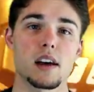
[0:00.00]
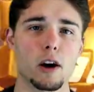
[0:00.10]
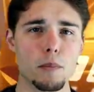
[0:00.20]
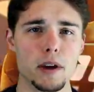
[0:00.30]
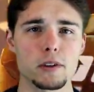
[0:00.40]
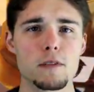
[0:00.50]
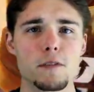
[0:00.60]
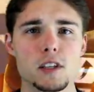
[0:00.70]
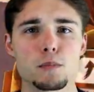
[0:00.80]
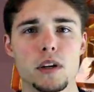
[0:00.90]
hope that
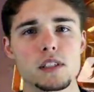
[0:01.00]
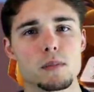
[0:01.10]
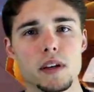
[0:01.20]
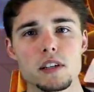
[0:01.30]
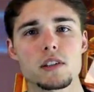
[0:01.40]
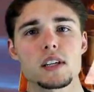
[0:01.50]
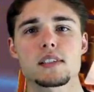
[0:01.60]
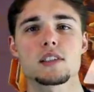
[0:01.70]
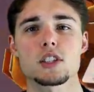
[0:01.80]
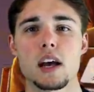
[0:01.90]
Doomfist brings some
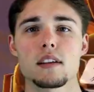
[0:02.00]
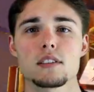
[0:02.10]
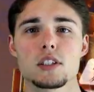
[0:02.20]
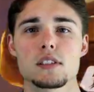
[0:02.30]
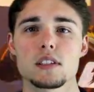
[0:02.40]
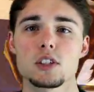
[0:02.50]
interesting challenges and